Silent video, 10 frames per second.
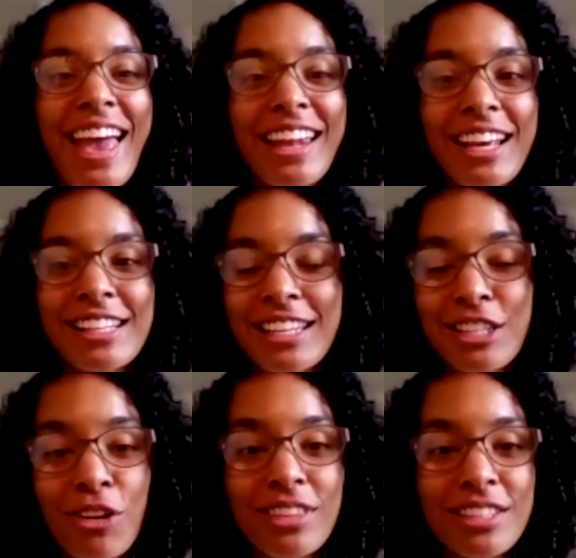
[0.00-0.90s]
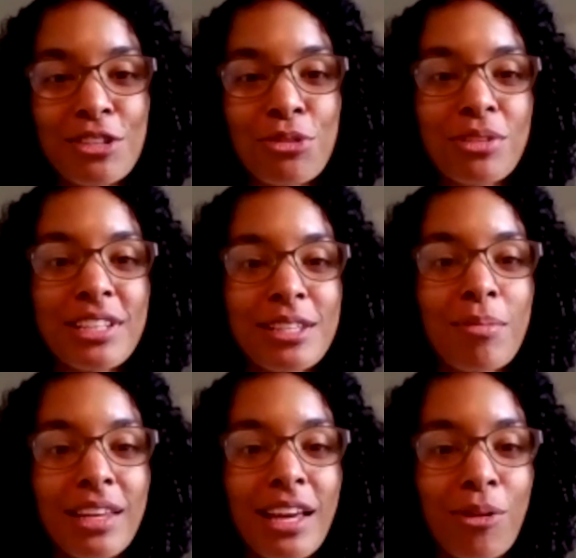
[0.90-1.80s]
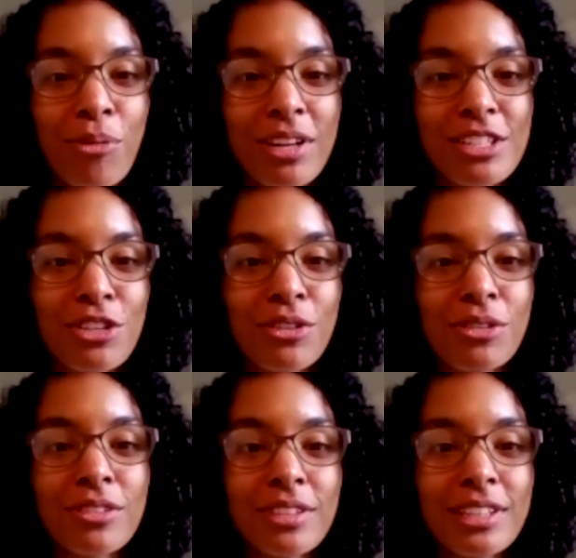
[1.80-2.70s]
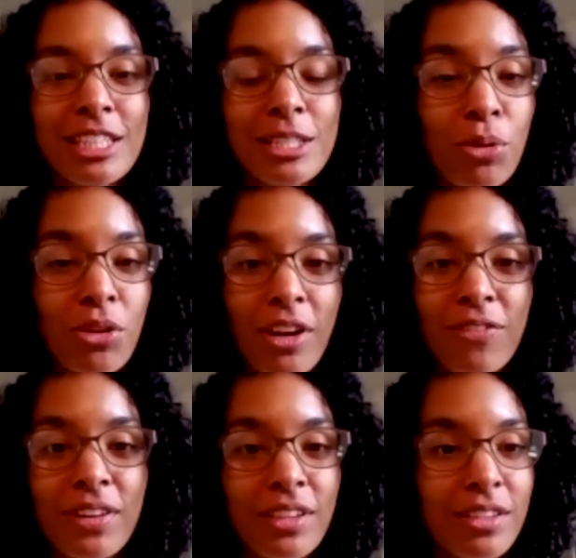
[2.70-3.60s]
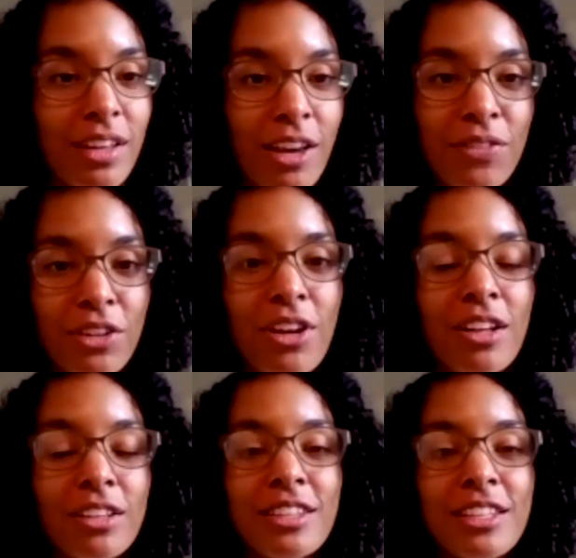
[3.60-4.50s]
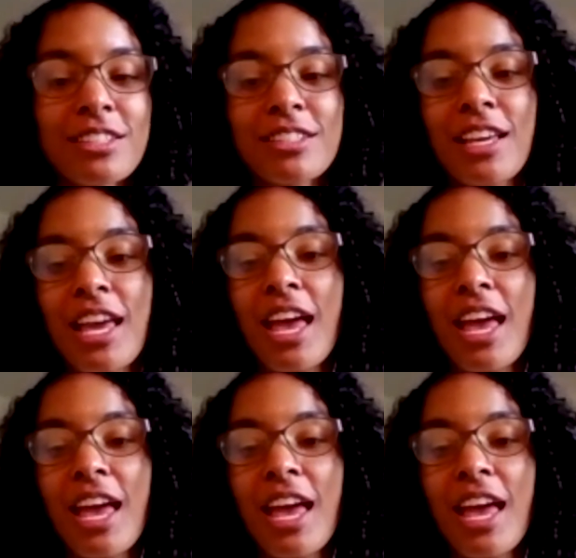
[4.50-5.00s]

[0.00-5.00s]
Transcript: And I said, No, this is really something I want to explore. I feel, I feel called to this.